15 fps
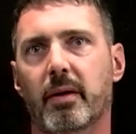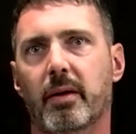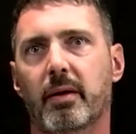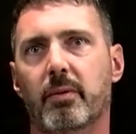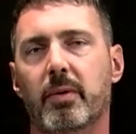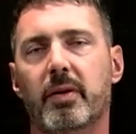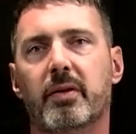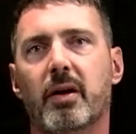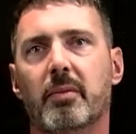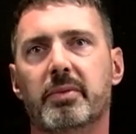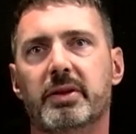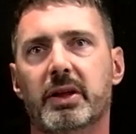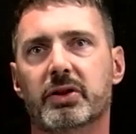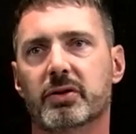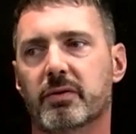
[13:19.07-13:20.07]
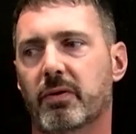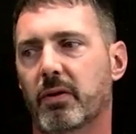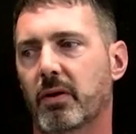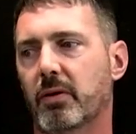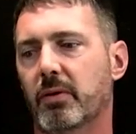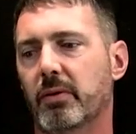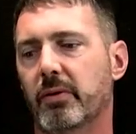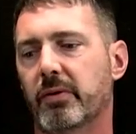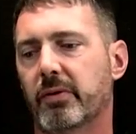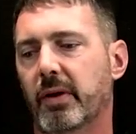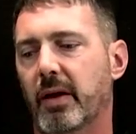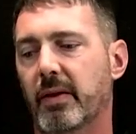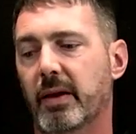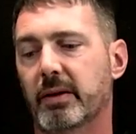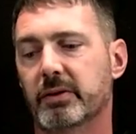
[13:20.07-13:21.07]
with computational flows,
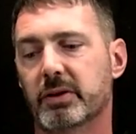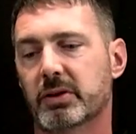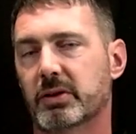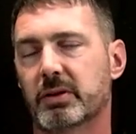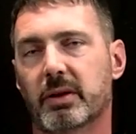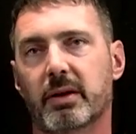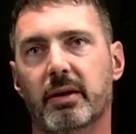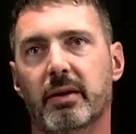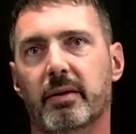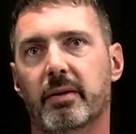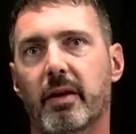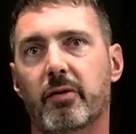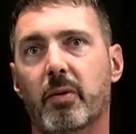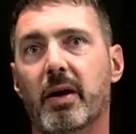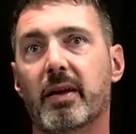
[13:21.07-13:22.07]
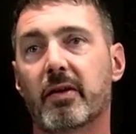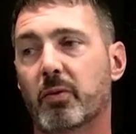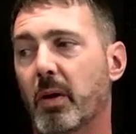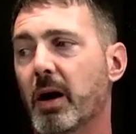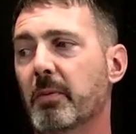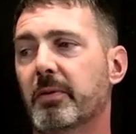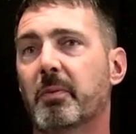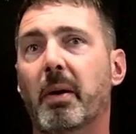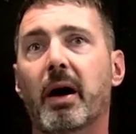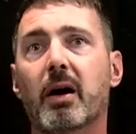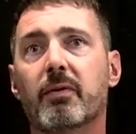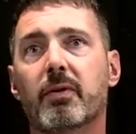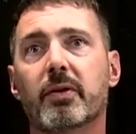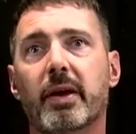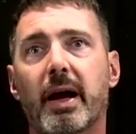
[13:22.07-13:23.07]
and then just that's why it's
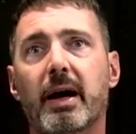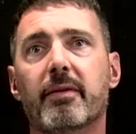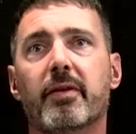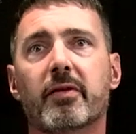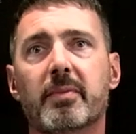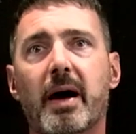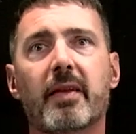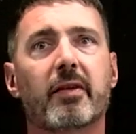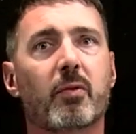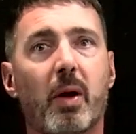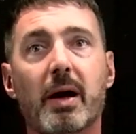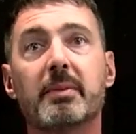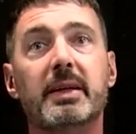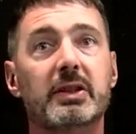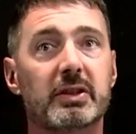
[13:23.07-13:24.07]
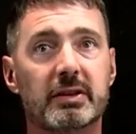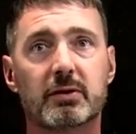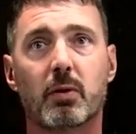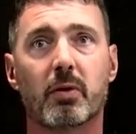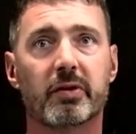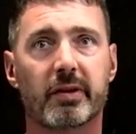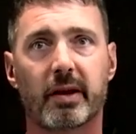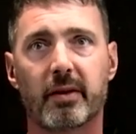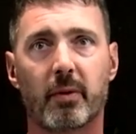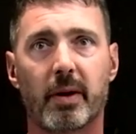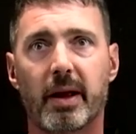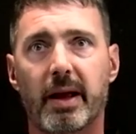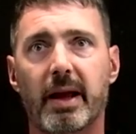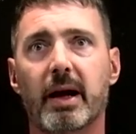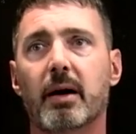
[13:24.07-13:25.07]
powerful to have this math. That's why I'm teaching this course on the way
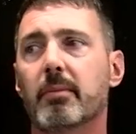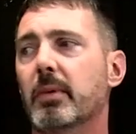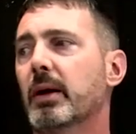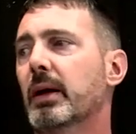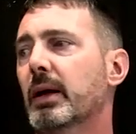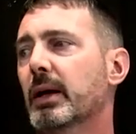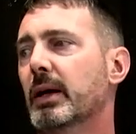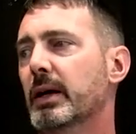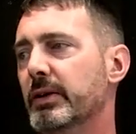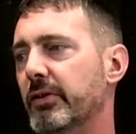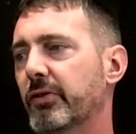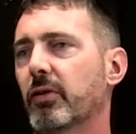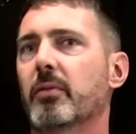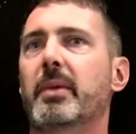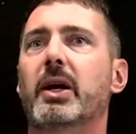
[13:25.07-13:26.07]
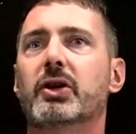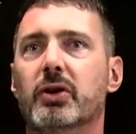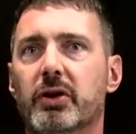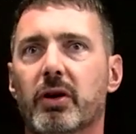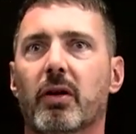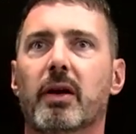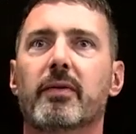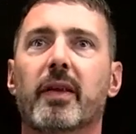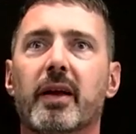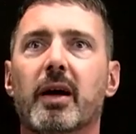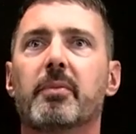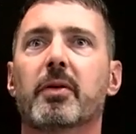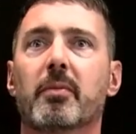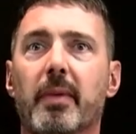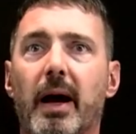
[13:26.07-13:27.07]
I am, to sort of make sure you're leveling
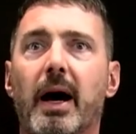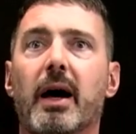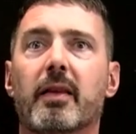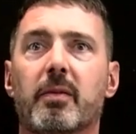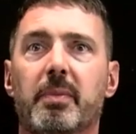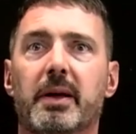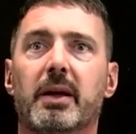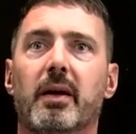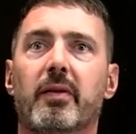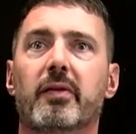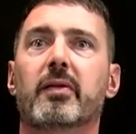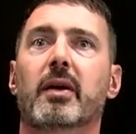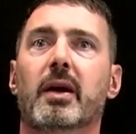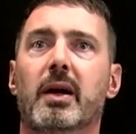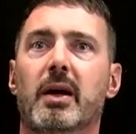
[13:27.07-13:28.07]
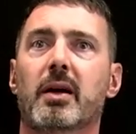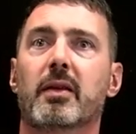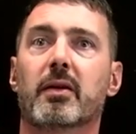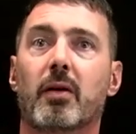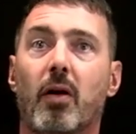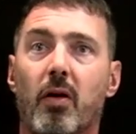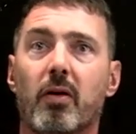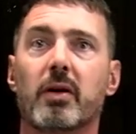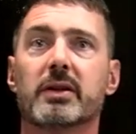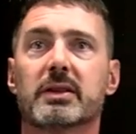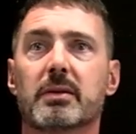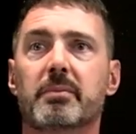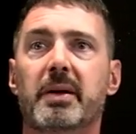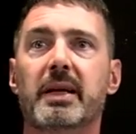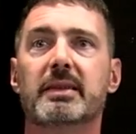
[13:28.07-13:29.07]
up your math, because there are
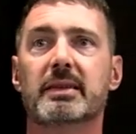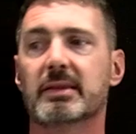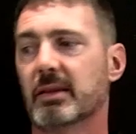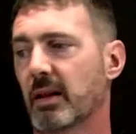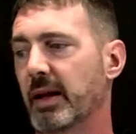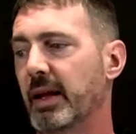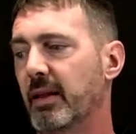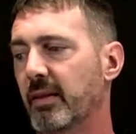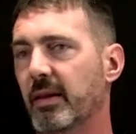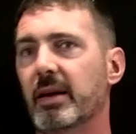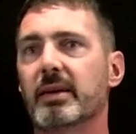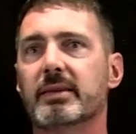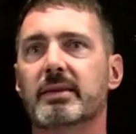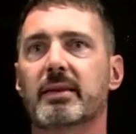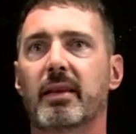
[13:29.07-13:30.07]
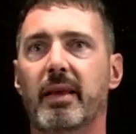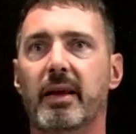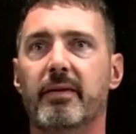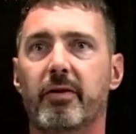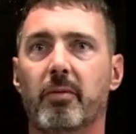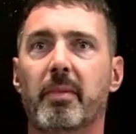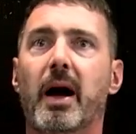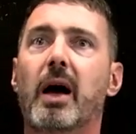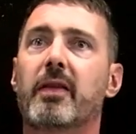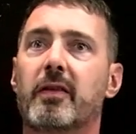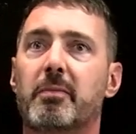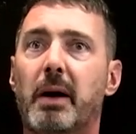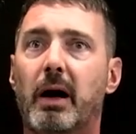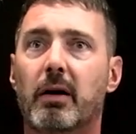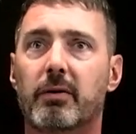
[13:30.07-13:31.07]
some pieces like this that if your math is
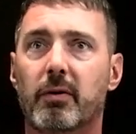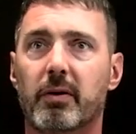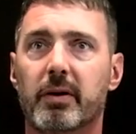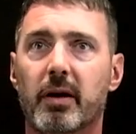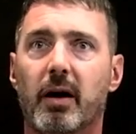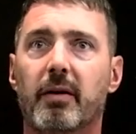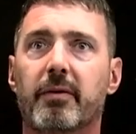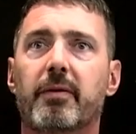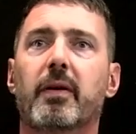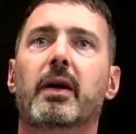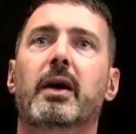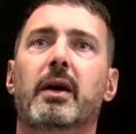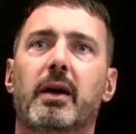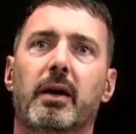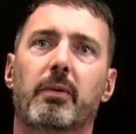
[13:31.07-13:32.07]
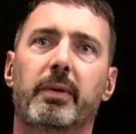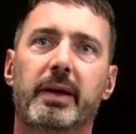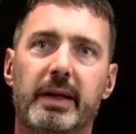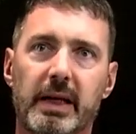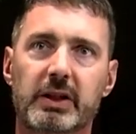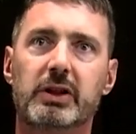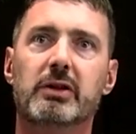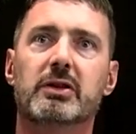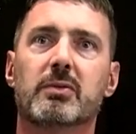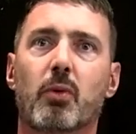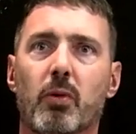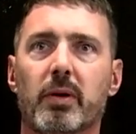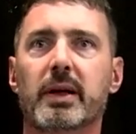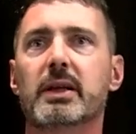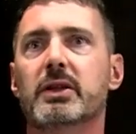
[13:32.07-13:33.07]
powerful enough, we can get you some
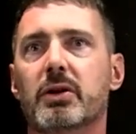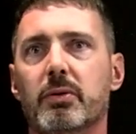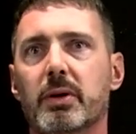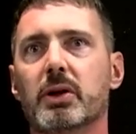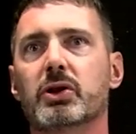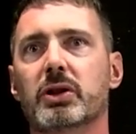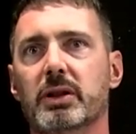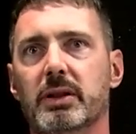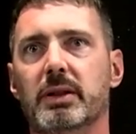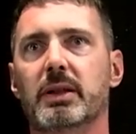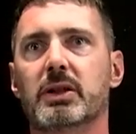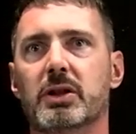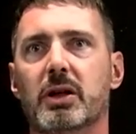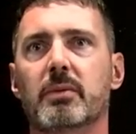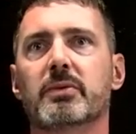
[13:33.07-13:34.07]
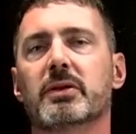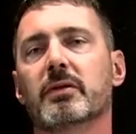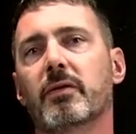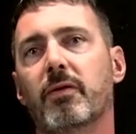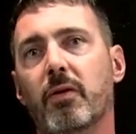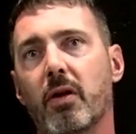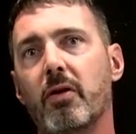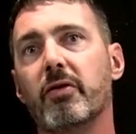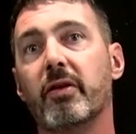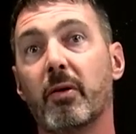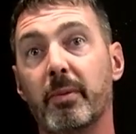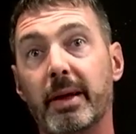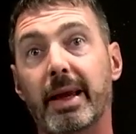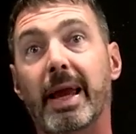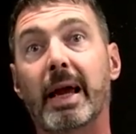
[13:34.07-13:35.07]
more intuition in terms of flows that
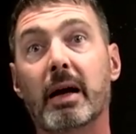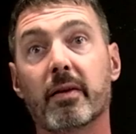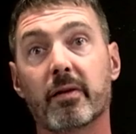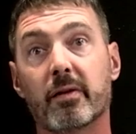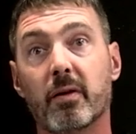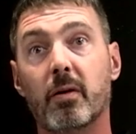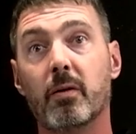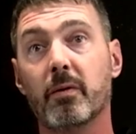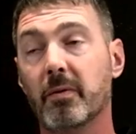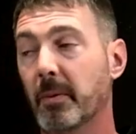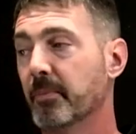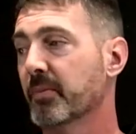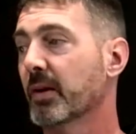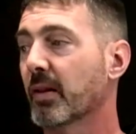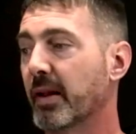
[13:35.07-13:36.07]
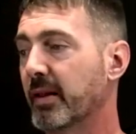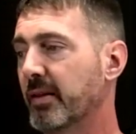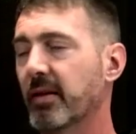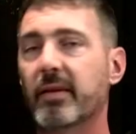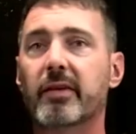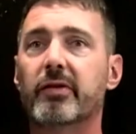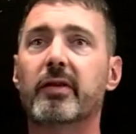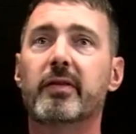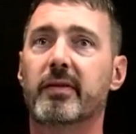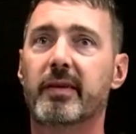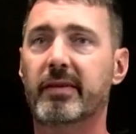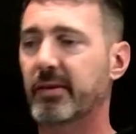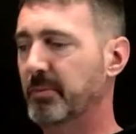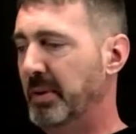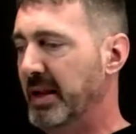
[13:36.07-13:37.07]
we can solve. Like this is
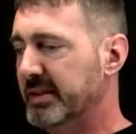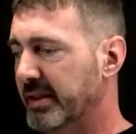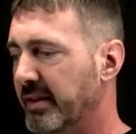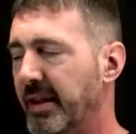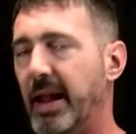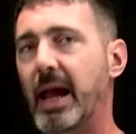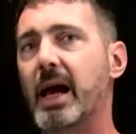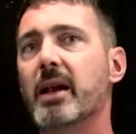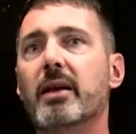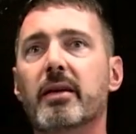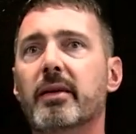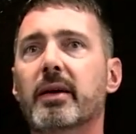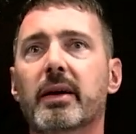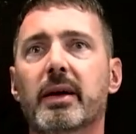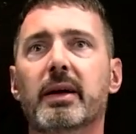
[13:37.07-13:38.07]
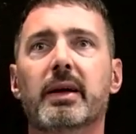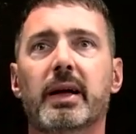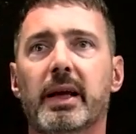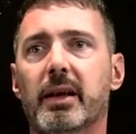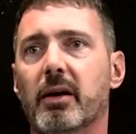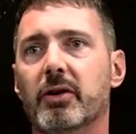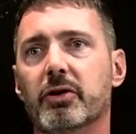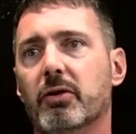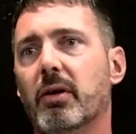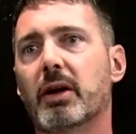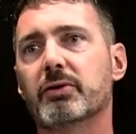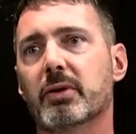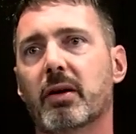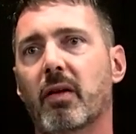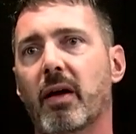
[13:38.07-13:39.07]
basically the end in
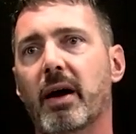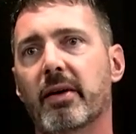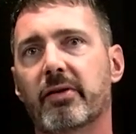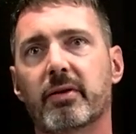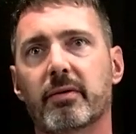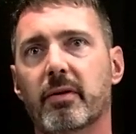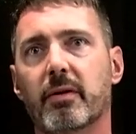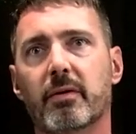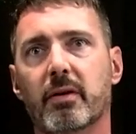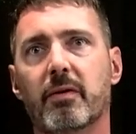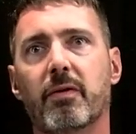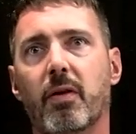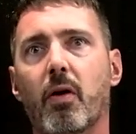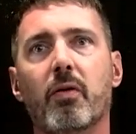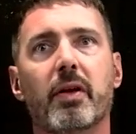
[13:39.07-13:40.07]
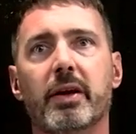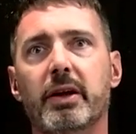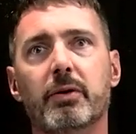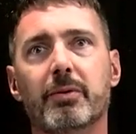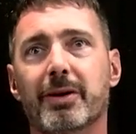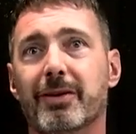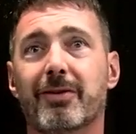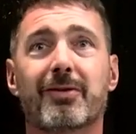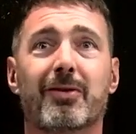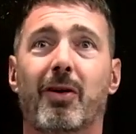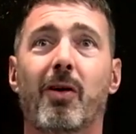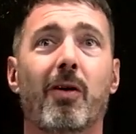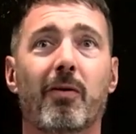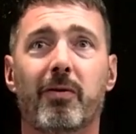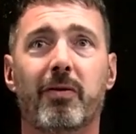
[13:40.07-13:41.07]
undergraduate class of the flow that you could
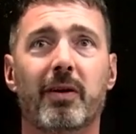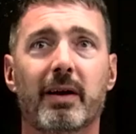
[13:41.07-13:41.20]
solve